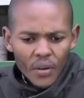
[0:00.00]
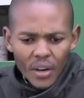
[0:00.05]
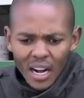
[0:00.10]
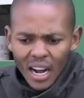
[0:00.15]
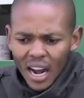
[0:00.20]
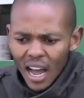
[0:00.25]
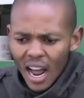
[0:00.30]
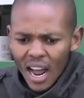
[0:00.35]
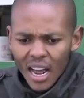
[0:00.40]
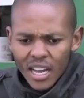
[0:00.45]

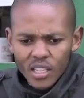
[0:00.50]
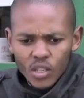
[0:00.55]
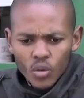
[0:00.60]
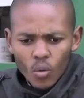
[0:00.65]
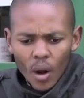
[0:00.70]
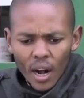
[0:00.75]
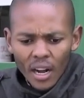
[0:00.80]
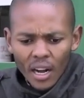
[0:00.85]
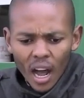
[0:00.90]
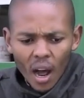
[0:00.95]
realized
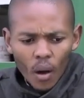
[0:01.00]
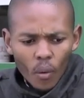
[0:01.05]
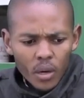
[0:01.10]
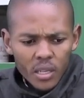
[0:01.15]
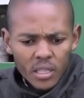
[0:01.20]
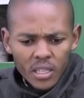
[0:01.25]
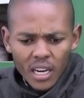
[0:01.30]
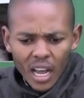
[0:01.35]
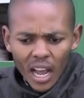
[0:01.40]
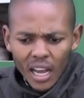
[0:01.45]
when I
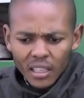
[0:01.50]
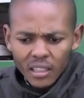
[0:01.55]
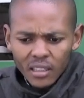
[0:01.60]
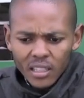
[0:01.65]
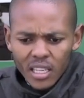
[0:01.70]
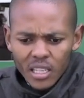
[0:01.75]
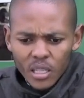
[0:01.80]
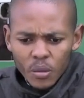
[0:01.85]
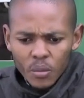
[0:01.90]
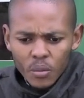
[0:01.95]
was like
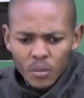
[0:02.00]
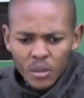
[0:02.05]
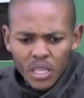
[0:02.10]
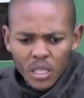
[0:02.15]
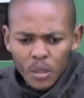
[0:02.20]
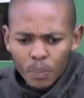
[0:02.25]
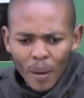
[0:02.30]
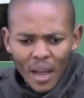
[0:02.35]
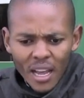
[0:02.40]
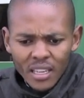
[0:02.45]
this
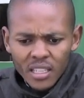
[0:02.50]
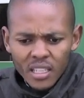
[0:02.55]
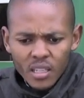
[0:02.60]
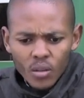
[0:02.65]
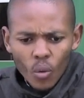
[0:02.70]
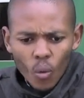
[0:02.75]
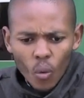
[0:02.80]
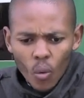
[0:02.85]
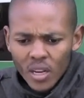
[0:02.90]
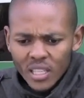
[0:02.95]
this
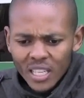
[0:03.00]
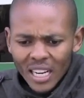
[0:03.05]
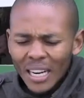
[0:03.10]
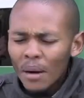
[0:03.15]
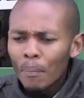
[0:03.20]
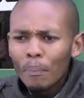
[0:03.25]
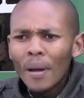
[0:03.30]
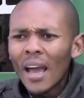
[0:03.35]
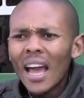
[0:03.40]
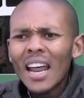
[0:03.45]
person who was
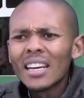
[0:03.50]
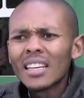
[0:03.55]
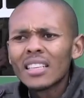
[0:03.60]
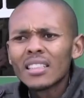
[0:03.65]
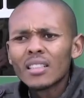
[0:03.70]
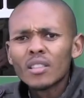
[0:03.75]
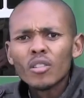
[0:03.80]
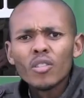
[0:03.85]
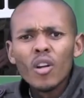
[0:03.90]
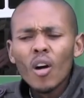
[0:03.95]

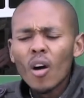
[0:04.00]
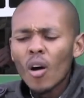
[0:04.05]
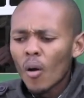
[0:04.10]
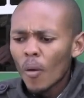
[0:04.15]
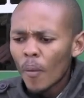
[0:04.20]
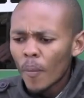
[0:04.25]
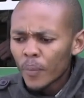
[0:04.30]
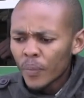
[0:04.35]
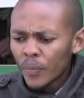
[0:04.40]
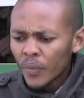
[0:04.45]
rebelling, you
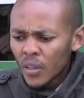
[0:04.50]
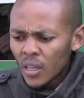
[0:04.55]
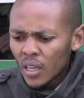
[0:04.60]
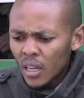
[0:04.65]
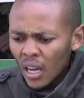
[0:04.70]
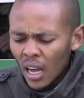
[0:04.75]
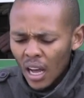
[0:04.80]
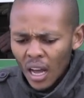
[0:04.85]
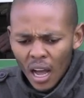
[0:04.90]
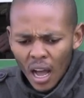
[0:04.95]
know,
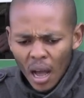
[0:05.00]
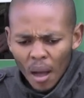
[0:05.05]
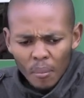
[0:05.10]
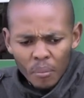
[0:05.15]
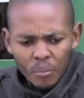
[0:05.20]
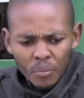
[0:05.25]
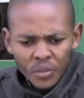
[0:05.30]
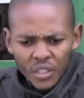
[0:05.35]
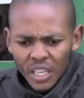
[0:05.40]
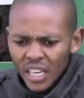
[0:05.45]

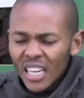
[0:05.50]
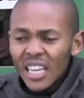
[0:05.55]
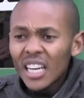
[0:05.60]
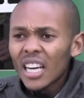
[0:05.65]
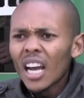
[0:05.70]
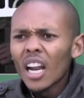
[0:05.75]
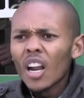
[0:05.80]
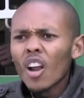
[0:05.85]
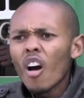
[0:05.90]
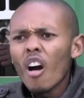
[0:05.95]
um,
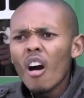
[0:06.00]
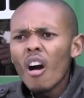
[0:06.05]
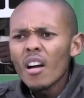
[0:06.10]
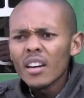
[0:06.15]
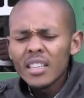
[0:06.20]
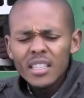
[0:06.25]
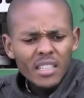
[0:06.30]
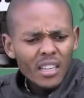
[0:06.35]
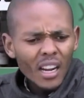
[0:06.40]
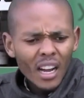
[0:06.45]
drinking a
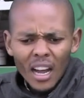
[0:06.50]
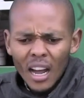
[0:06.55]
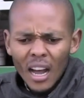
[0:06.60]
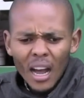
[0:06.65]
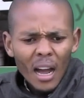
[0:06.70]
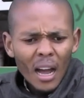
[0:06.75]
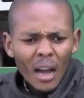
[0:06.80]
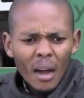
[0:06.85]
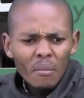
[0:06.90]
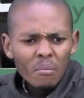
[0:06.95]
lot,
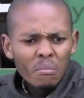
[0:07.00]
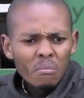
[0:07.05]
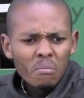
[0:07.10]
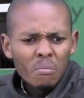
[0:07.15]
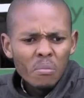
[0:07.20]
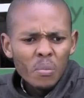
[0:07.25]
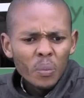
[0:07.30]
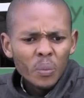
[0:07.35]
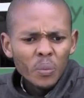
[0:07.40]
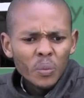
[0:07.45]
um,
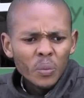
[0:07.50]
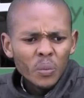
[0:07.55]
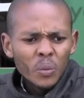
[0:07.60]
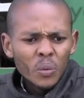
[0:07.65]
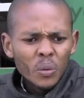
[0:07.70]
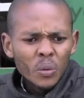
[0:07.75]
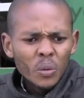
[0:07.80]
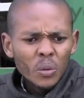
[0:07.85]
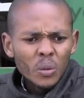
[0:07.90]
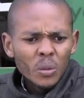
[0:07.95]

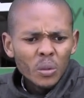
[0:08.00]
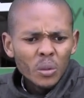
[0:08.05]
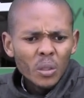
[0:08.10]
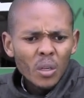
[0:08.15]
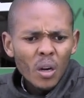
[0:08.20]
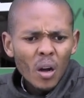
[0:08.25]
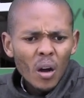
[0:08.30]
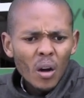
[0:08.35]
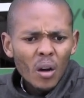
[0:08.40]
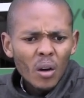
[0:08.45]

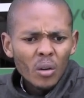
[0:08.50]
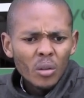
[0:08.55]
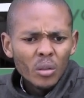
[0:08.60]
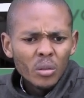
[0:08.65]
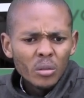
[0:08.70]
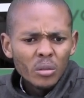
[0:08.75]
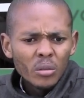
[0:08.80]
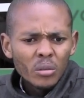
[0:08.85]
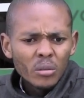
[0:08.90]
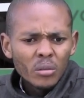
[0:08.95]
you
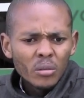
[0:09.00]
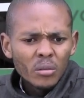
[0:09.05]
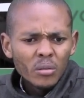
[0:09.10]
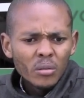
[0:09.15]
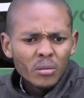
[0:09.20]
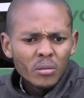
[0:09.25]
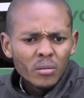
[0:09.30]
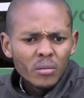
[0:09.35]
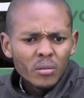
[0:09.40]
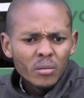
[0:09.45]
know,
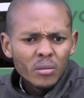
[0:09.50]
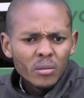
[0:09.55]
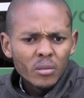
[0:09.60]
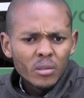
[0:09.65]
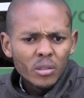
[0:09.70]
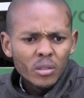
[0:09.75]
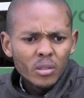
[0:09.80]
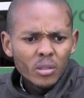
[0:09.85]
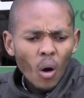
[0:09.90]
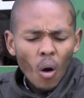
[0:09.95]

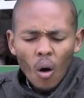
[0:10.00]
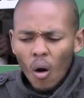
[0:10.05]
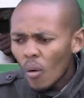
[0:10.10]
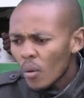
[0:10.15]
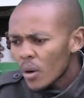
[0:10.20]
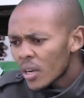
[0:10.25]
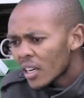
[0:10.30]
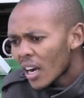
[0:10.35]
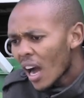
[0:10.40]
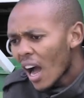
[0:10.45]

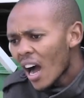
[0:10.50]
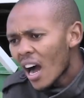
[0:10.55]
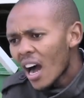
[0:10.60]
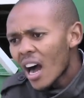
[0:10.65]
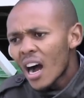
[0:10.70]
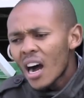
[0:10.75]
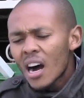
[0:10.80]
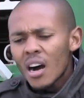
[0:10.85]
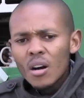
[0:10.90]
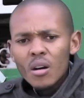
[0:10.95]
going
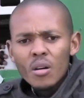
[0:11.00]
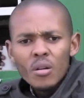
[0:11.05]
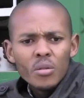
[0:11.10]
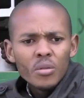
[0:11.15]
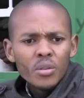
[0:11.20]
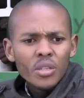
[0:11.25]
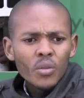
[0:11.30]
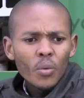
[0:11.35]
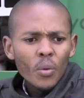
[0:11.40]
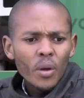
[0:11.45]

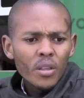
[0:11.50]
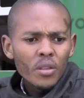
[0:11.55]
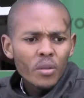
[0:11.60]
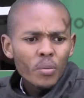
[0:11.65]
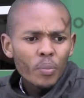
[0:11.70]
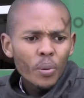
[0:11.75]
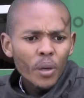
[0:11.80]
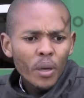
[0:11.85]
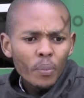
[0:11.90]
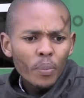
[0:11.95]
out with
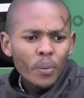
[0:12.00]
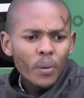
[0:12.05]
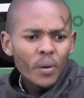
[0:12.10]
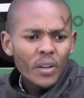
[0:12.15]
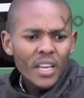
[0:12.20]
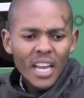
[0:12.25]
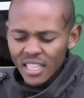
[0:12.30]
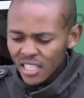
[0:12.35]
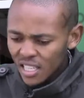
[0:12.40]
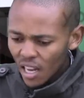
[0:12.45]

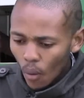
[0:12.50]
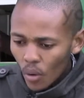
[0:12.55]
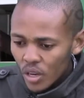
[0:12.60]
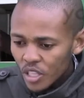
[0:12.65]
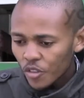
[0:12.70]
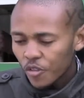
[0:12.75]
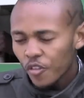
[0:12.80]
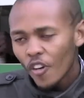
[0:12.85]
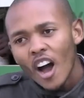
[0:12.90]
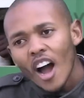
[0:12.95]
people. Yes, I
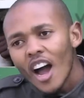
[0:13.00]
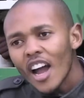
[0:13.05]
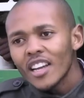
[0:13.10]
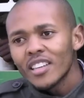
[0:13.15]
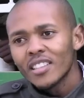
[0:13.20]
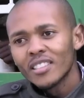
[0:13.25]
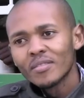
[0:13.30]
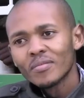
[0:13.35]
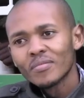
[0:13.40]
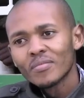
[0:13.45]
was
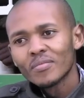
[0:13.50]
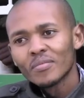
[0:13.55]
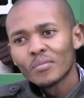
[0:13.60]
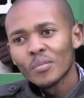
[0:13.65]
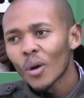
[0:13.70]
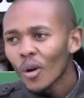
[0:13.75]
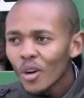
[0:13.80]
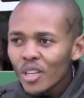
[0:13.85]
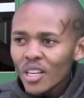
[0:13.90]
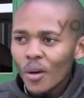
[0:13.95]
fine
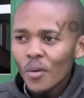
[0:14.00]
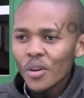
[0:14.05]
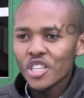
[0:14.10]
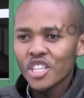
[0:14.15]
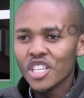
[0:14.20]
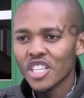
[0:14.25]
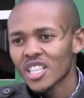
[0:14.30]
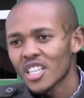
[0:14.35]
because I was